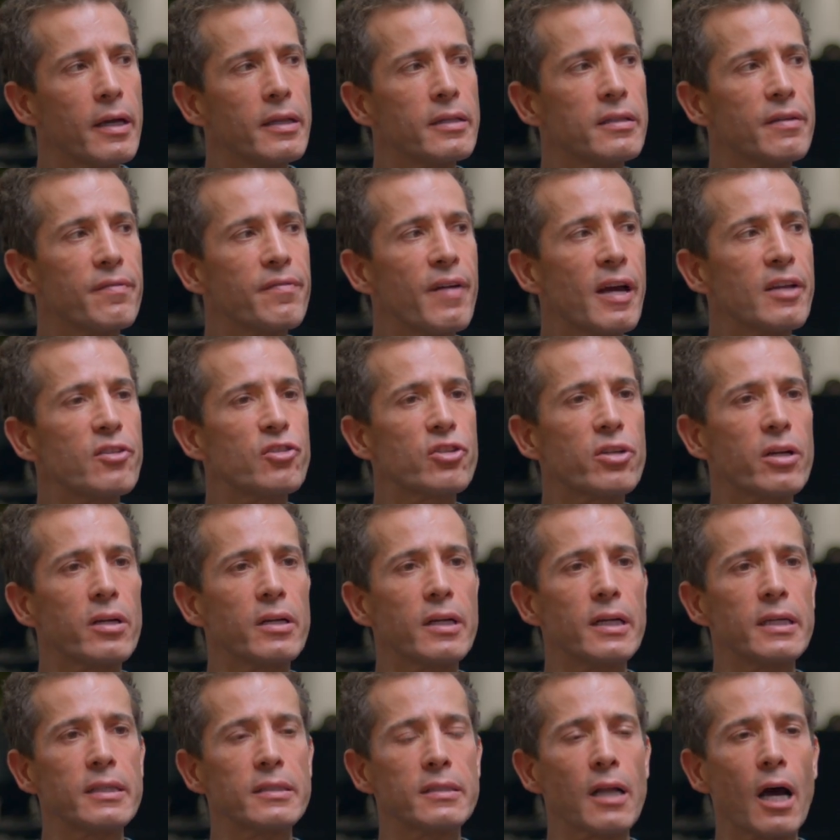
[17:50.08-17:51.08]
The
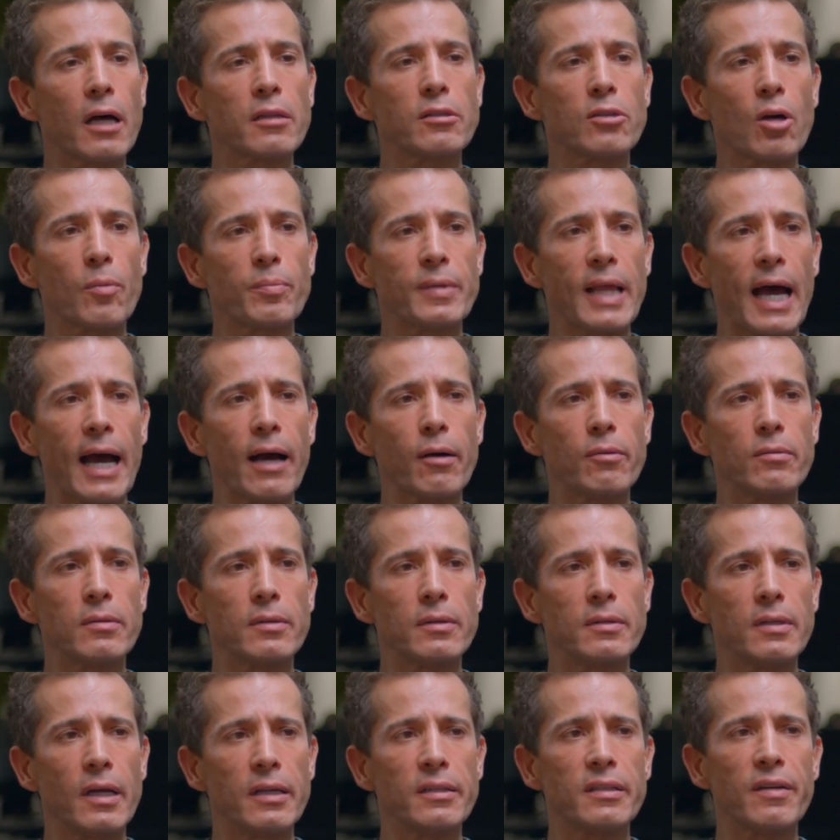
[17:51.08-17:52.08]
intervention is not top down.
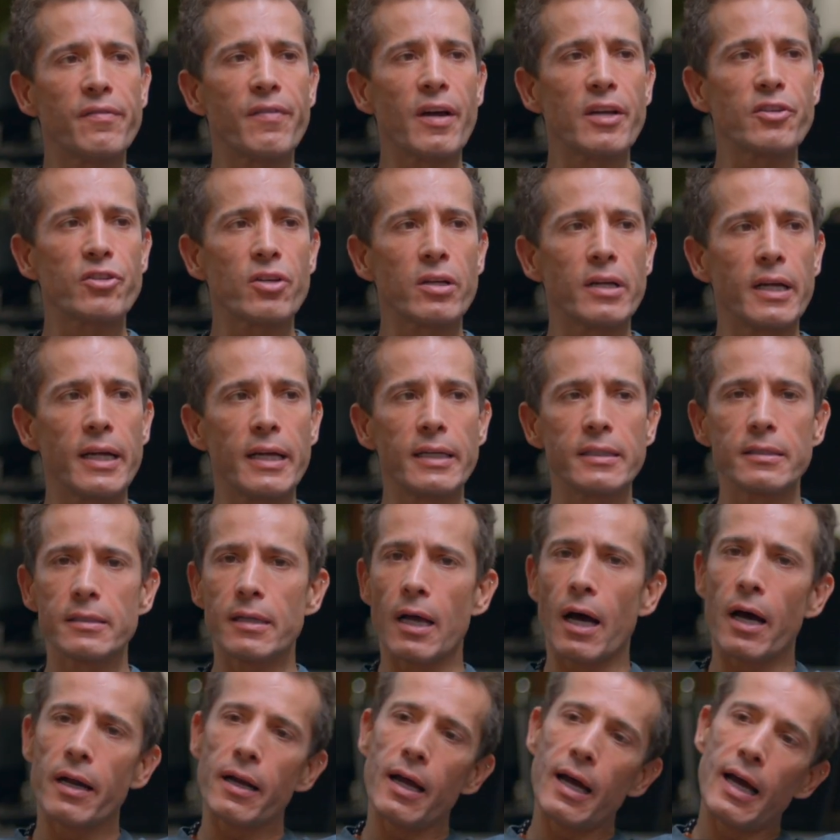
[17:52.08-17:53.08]
The intervention is
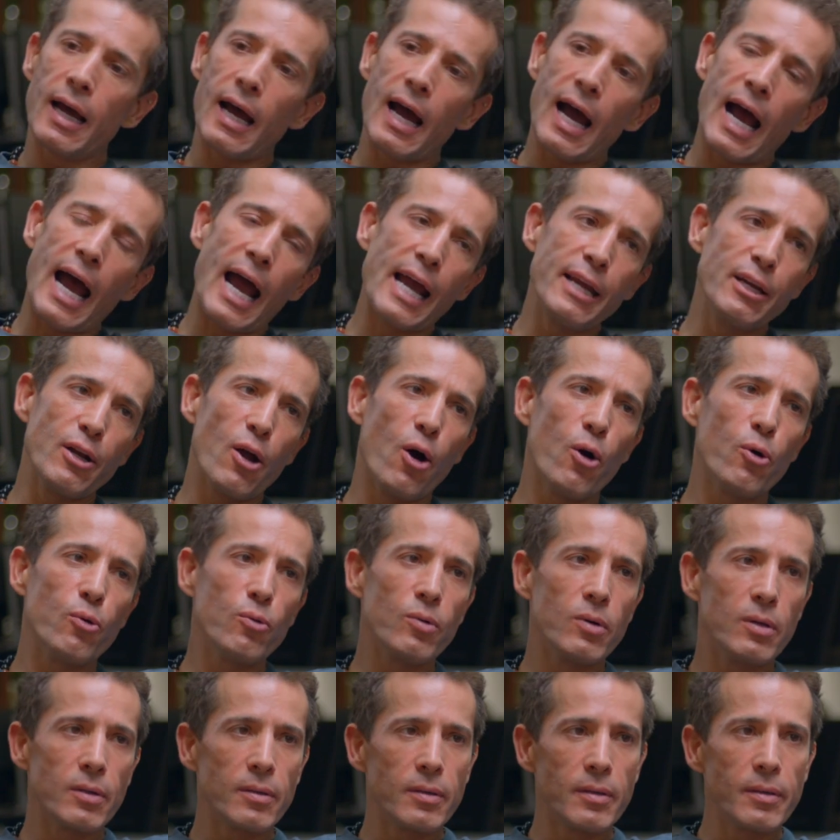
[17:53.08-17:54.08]
not, I know.
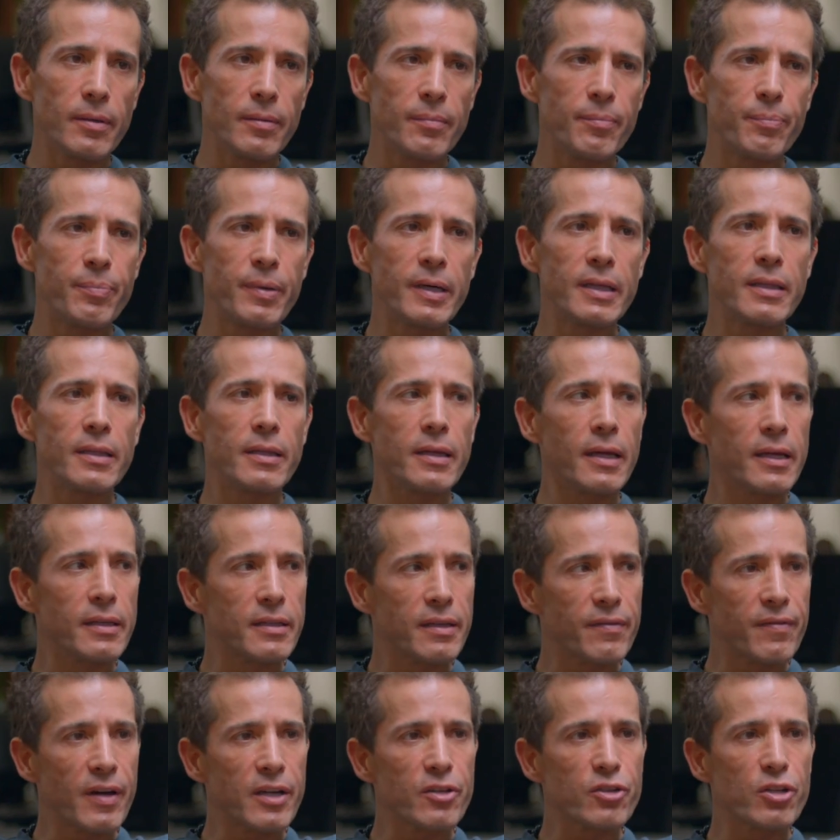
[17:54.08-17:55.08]
But the
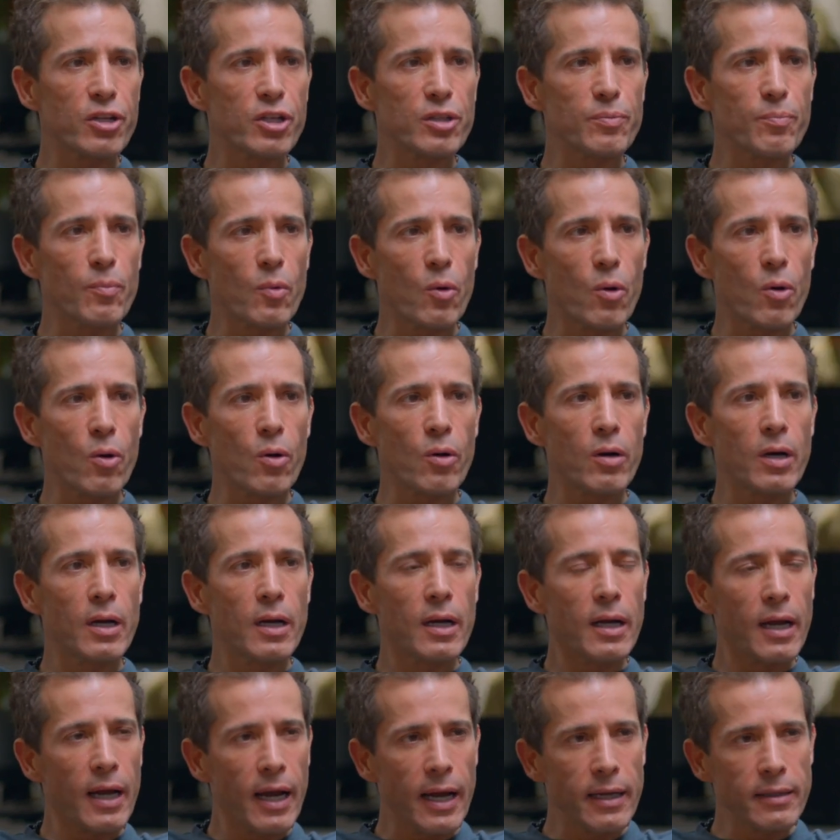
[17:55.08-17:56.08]
intervention is more,
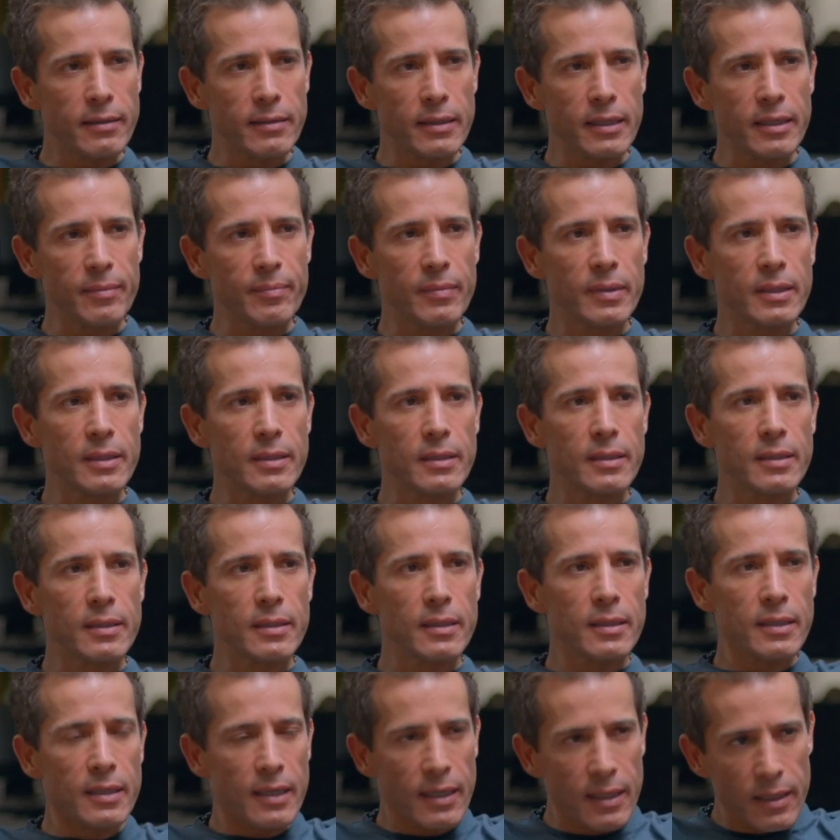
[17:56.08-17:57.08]
hey team,
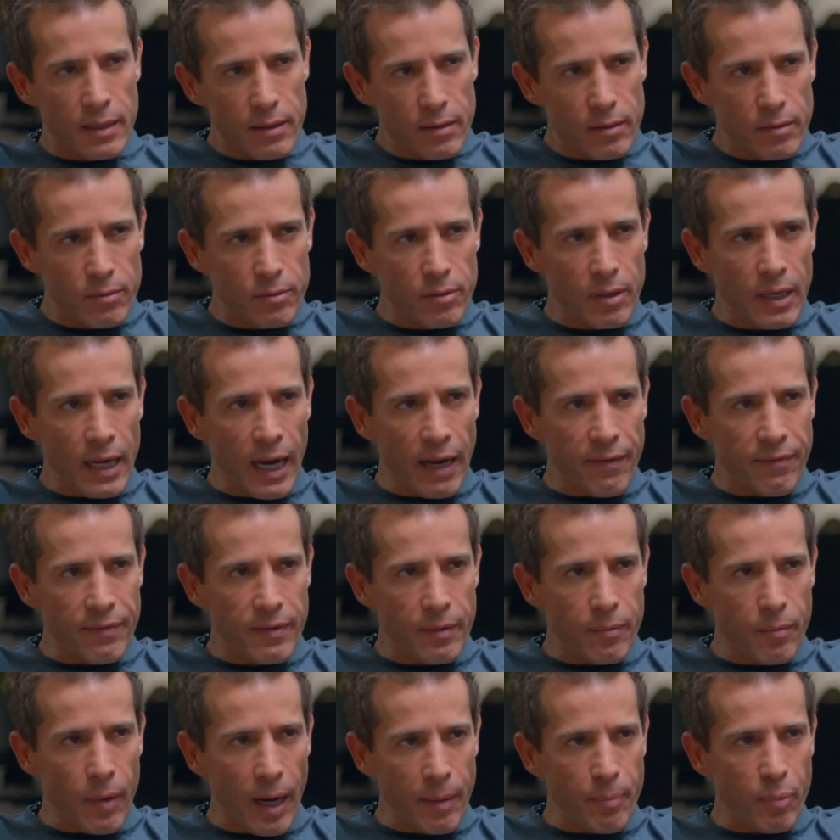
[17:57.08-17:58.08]
do you have
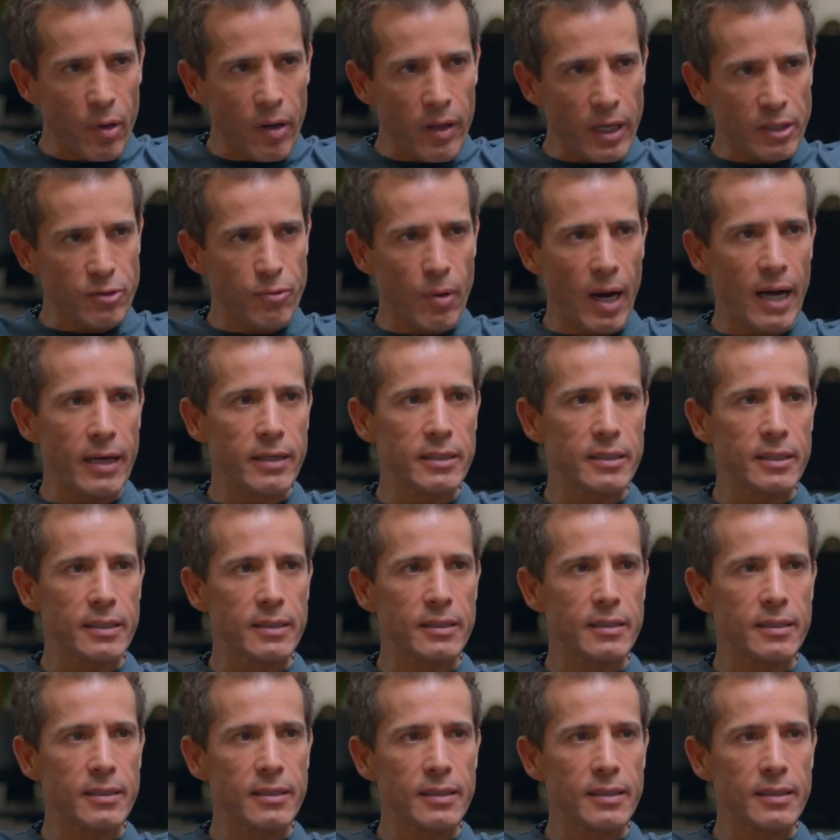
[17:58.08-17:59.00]
the right product strategy?